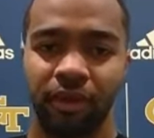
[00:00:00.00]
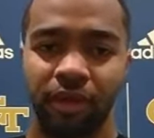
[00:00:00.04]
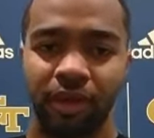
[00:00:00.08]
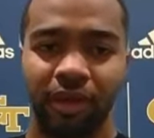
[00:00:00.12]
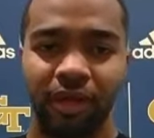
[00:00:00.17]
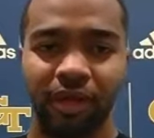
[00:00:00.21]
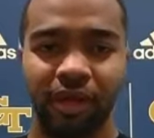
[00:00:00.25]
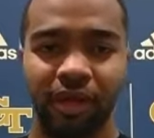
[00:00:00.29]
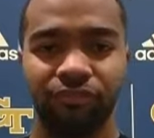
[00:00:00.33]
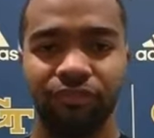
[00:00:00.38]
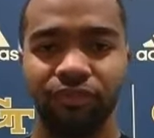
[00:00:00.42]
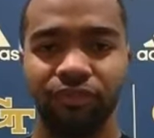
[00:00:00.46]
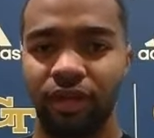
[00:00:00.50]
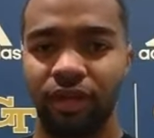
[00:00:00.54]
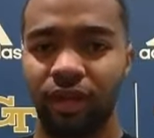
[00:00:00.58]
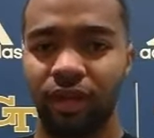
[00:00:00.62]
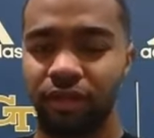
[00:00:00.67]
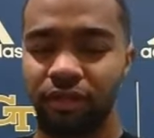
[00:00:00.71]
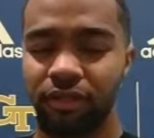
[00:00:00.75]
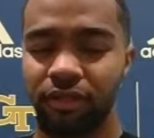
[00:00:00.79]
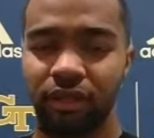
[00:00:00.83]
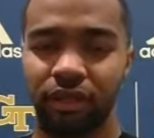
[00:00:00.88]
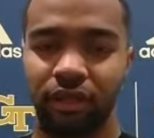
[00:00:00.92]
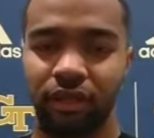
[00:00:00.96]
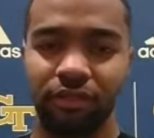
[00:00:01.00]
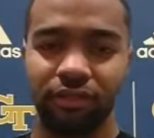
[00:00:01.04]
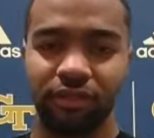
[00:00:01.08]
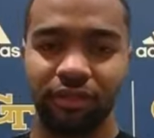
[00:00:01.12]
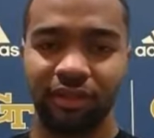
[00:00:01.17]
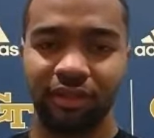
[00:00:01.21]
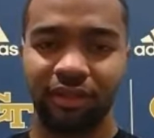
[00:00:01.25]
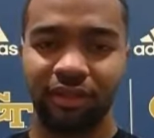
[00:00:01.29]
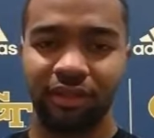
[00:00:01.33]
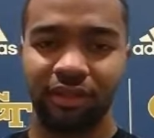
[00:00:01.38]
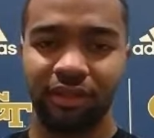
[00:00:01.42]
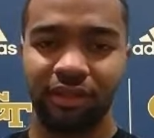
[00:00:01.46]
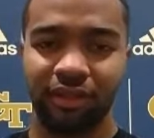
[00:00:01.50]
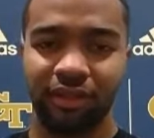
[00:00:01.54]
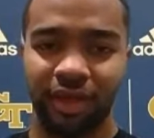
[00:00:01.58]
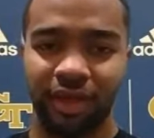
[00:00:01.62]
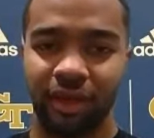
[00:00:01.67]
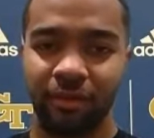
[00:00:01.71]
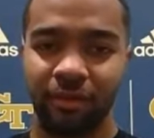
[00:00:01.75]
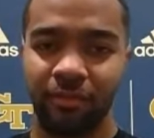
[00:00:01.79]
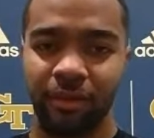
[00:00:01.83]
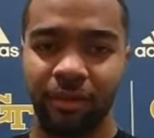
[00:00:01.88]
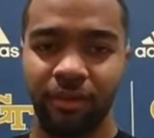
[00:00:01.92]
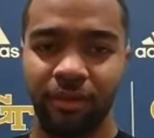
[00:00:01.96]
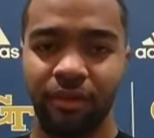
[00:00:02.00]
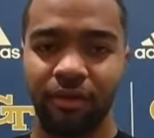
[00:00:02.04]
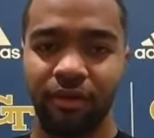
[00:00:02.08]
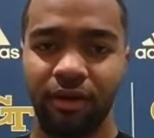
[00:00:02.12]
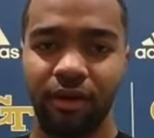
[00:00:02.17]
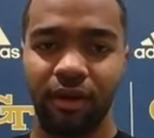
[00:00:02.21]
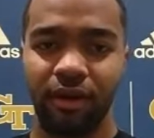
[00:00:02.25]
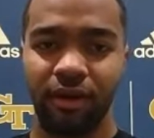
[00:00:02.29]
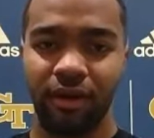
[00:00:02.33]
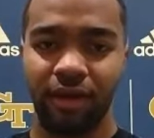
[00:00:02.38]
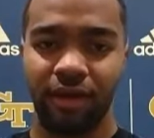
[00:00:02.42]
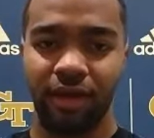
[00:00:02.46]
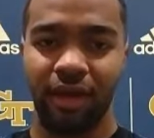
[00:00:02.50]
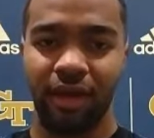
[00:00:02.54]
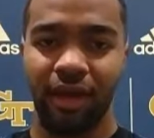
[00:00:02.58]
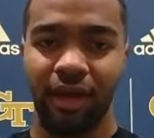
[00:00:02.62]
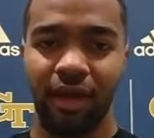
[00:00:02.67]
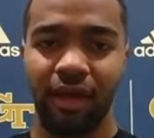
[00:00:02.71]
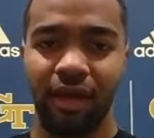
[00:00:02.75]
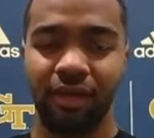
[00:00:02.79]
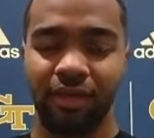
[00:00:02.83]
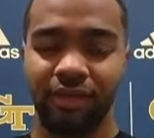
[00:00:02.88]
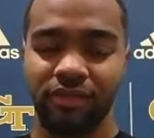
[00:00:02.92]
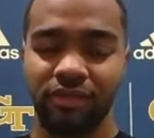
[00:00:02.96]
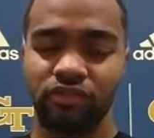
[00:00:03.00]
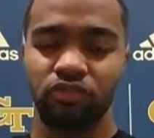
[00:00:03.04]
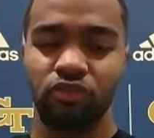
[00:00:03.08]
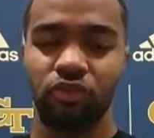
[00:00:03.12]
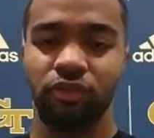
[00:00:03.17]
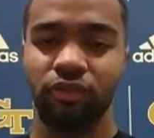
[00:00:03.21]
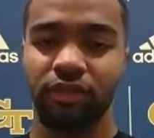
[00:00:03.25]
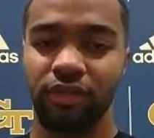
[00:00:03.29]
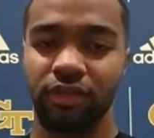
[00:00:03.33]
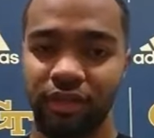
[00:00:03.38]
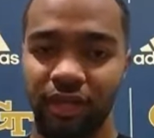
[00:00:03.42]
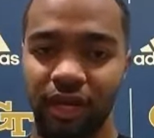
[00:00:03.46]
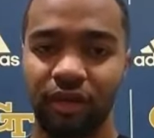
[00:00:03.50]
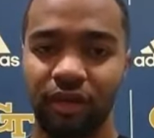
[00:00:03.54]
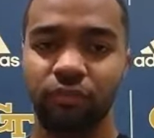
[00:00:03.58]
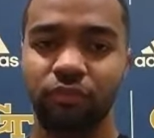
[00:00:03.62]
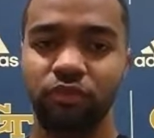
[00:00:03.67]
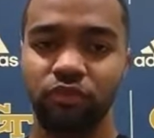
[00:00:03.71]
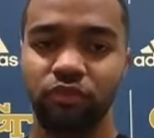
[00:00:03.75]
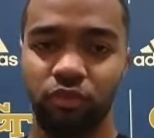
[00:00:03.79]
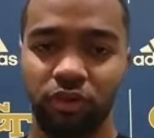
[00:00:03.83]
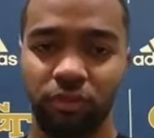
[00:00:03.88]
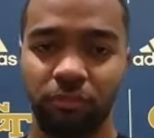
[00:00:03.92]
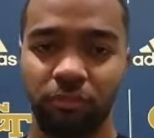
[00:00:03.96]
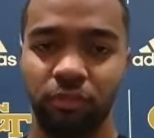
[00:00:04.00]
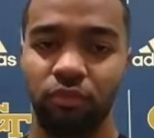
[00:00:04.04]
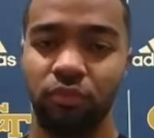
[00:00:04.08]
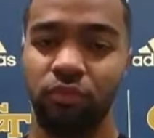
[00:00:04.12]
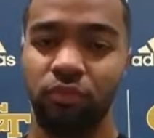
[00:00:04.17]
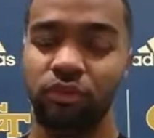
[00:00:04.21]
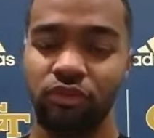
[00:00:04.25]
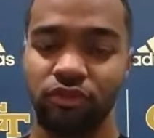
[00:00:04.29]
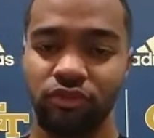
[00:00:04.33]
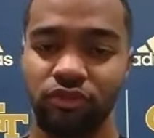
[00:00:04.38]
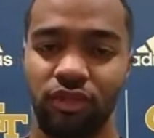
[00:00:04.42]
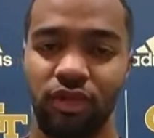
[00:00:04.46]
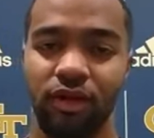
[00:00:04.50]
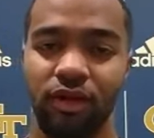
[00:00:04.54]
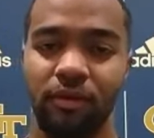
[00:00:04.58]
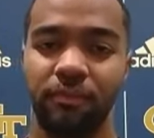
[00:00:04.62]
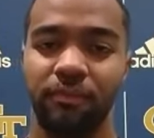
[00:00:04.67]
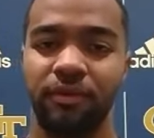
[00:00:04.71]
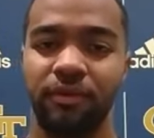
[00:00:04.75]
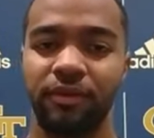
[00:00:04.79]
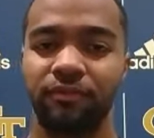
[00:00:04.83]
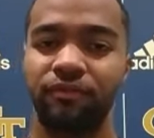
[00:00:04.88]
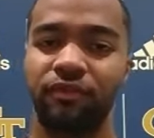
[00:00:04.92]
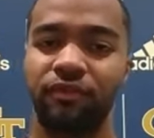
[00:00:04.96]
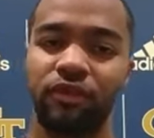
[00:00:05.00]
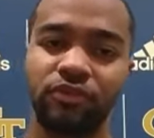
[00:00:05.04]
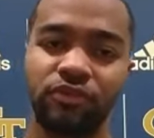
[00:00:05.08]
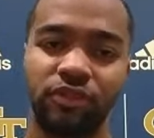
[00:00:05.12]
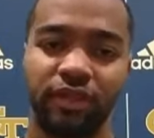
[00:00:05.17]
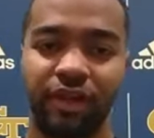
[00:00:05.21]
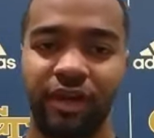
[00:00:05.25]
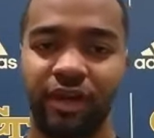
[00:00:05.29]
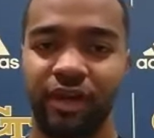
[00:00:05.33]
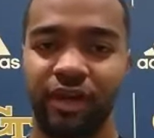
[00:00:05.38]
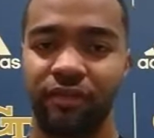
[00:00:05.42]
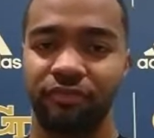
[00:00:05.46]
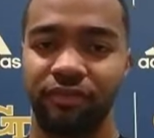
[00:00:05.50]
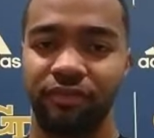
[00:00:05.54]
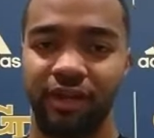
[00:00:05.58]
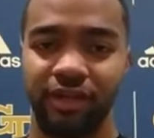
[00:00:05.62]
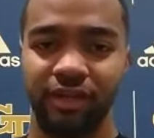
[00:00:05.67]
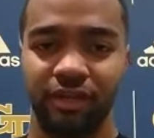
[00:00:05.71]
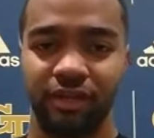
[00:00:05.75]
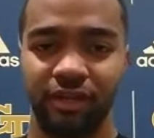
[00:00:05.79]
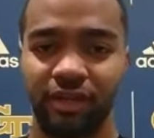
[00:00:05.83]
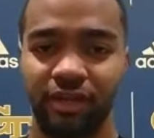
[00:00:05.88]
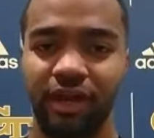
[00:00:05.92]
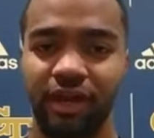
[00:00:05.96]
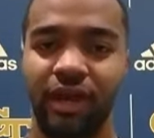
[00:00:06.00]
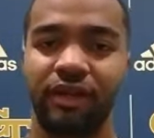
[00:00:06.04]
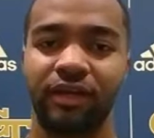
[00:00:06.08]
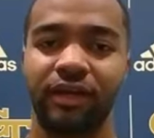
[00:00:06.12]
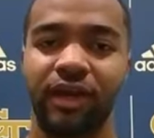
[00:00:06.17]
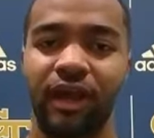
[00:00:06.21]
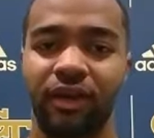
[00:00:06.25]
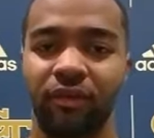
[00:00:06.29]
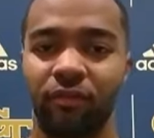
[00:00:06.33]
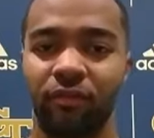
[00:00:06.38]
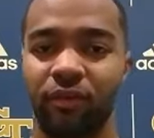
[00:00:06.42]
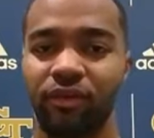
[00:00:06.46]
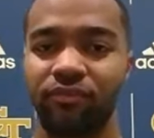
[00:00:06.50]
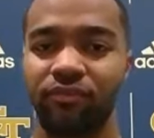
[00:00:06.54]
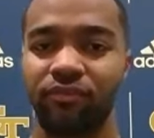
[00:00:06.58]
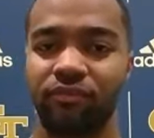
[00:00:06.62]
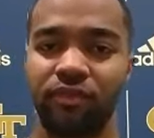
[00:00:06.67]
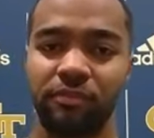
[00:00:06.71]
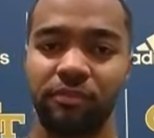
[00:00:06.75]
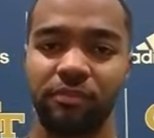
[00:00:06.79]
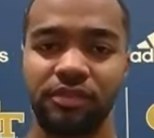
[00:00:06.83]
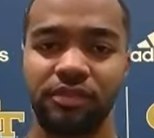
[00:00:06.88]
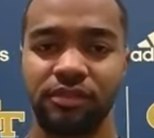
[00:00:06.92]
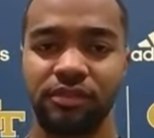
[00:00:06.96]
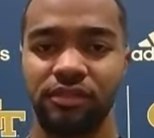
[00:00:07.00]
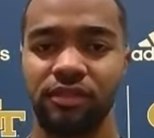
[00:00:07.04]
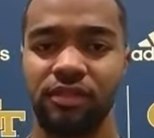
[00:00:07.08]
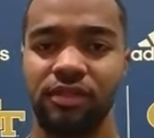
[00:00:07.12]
And I feel like the game here against North Carolina was winnable. We was up in the first half. They kind of got away from us.